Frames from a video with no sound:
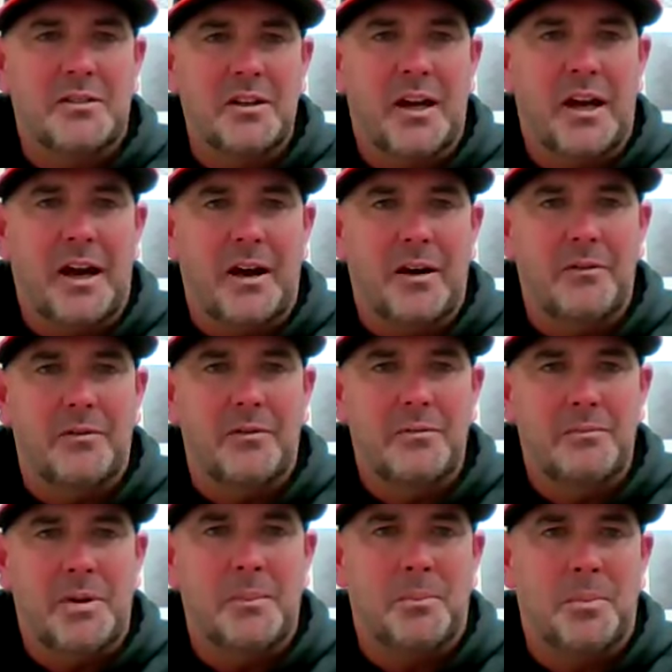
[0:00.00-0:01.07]
to have
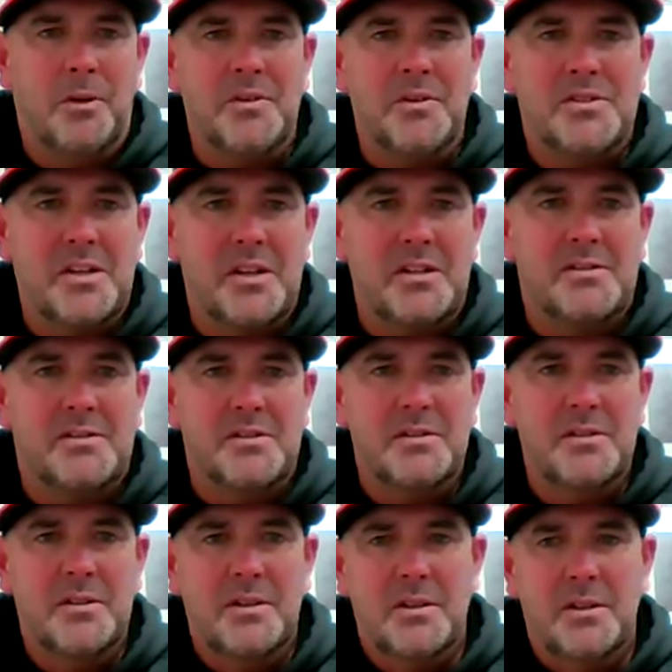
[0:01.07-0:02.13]
people in the seats,